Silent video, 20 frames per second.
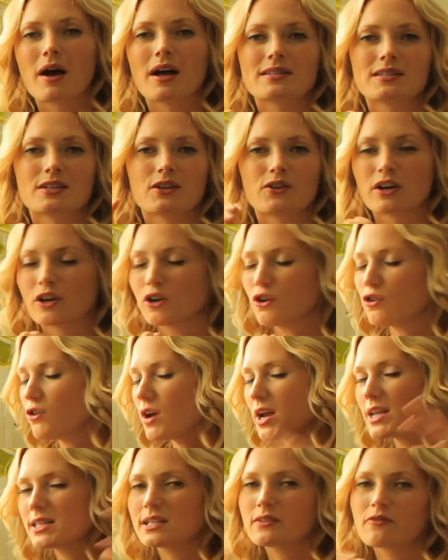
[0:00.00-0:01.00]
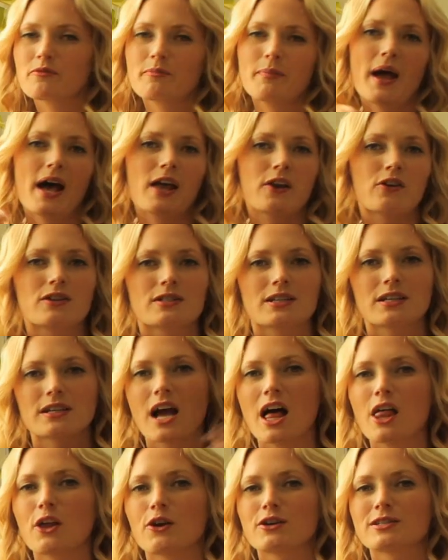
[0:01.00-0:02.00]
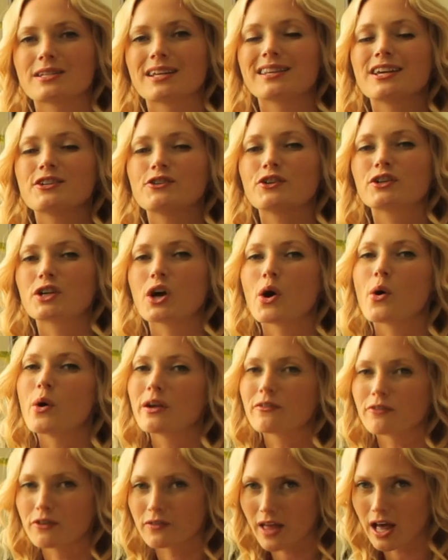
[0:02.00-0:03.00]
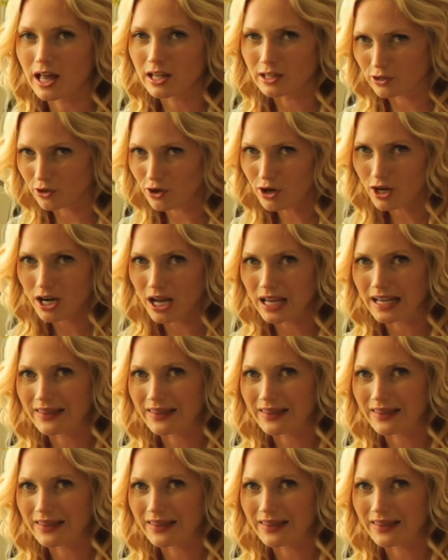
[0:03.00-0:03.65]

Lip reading: pots that are in crazy different patterns and colors unless you're going for that look,